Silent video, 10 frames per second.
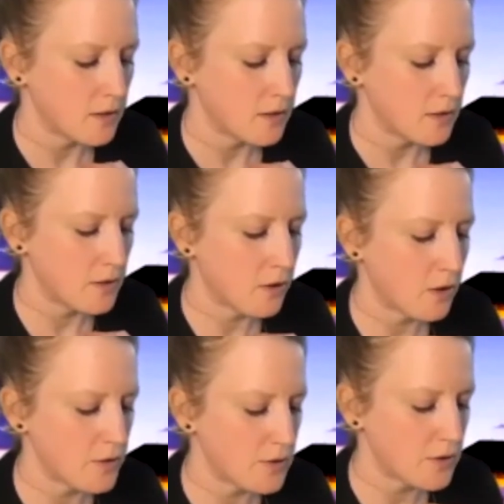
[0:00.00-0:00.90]
the
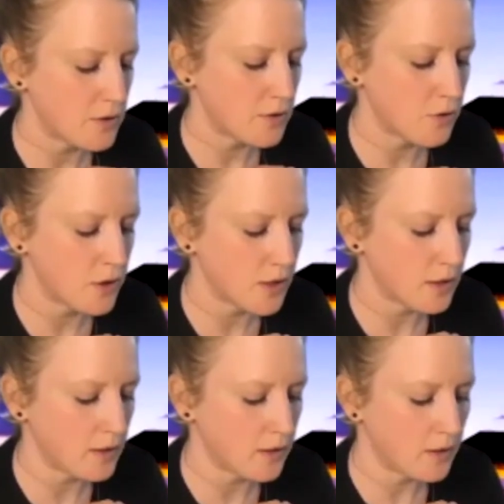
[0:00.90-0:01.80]
constant
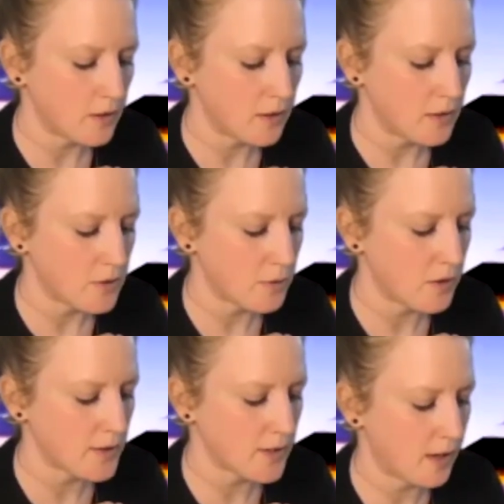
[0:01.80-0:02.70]
talking to
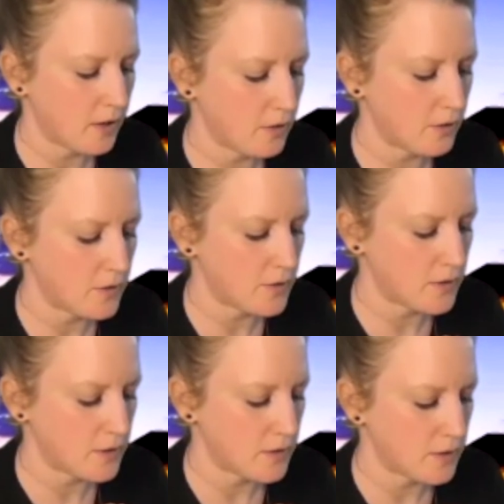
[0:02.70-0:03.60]
ourselves.
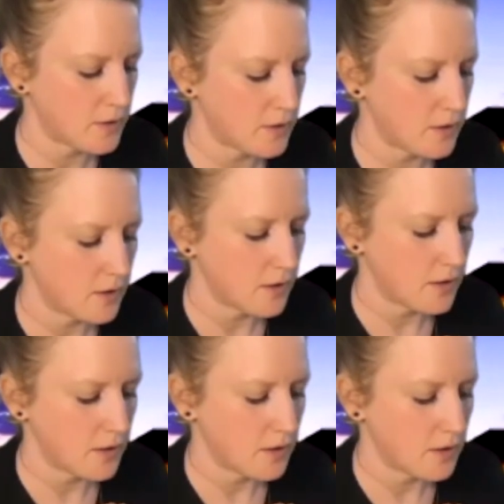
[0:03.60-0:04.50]

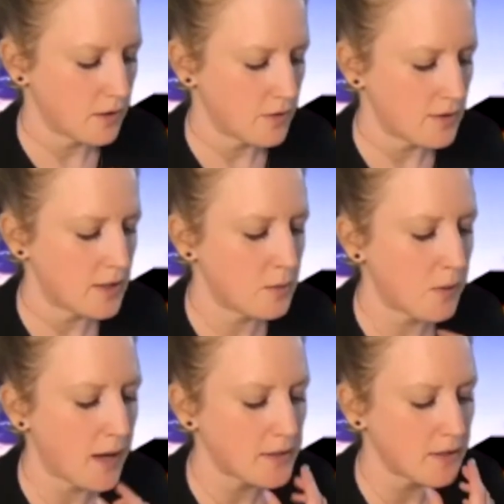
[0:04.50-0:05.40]
See the
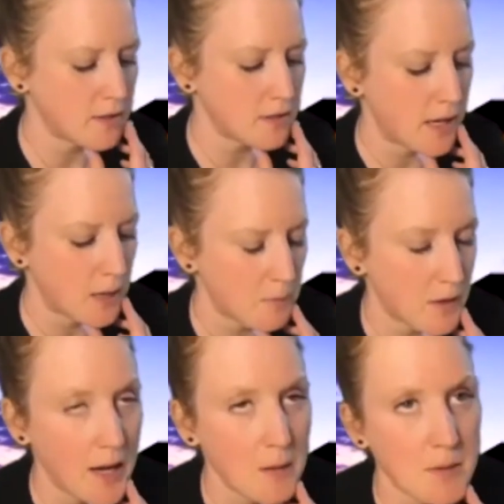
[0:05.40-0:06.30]
patterns and
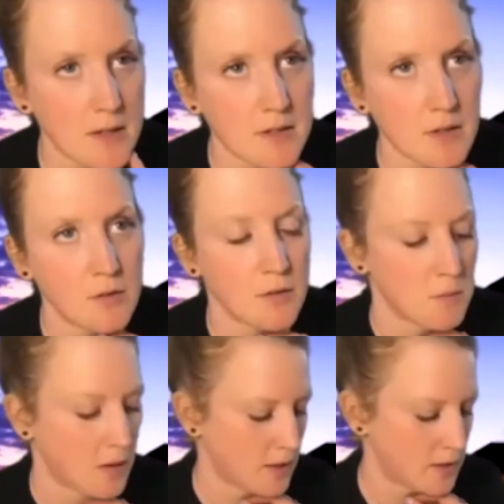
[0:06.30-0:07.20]
habits of the
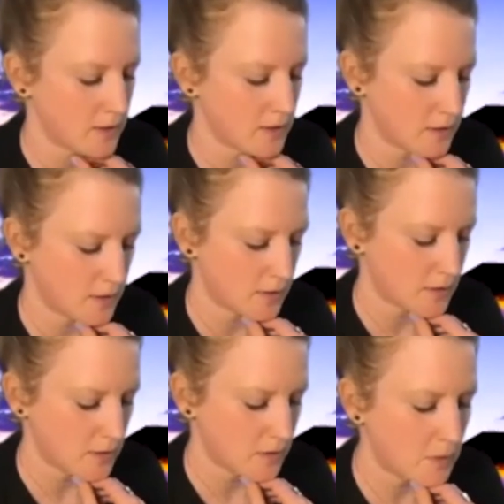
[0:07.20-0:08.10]
mind,
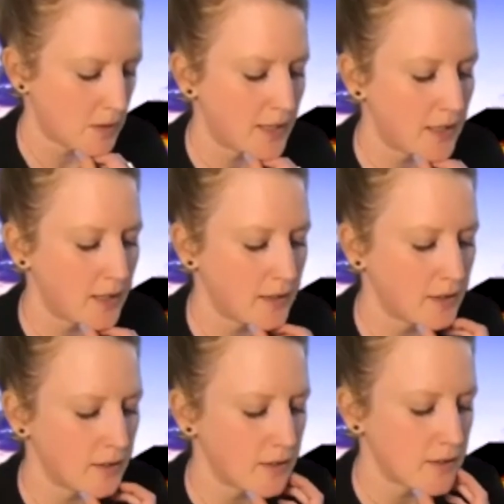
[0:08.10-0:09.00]

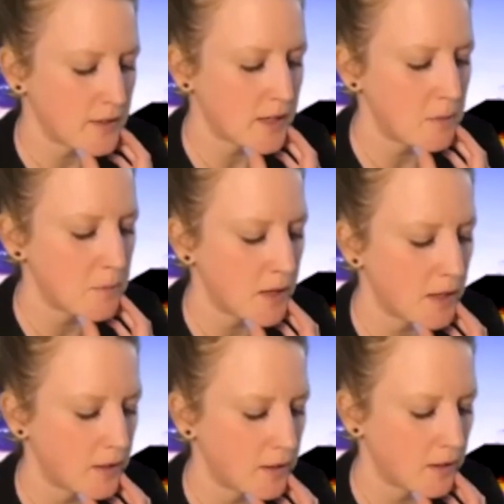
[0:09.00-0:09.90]
planning,
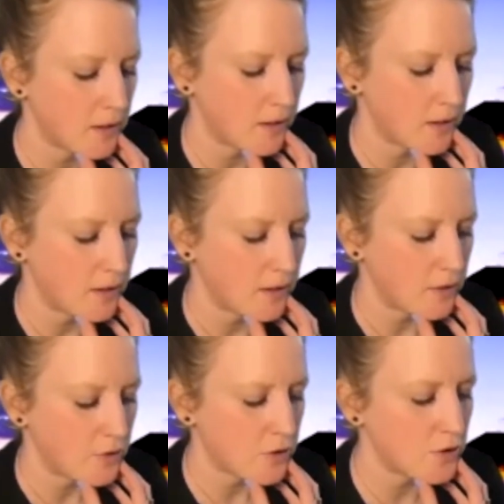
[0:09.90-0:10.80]
scheming,
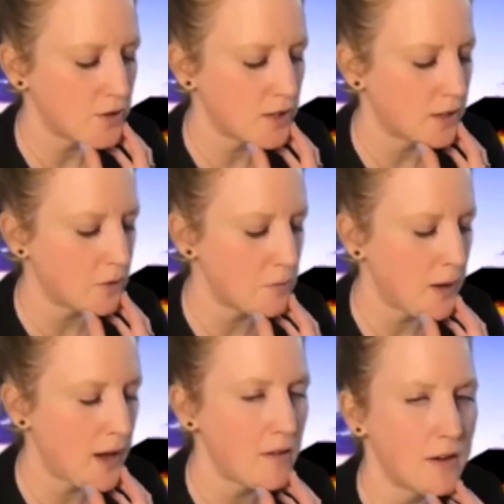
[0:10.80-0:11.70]
judging,
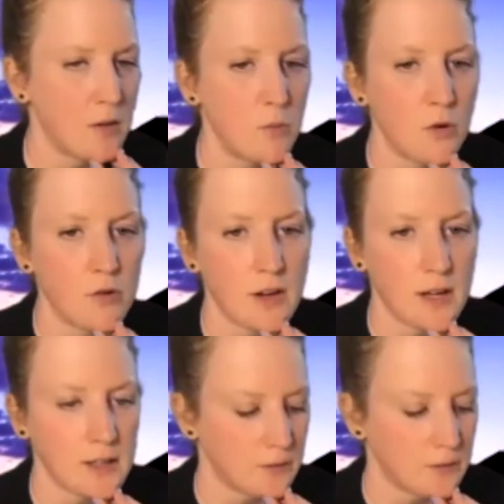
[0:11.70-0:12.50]
comparing, worrying.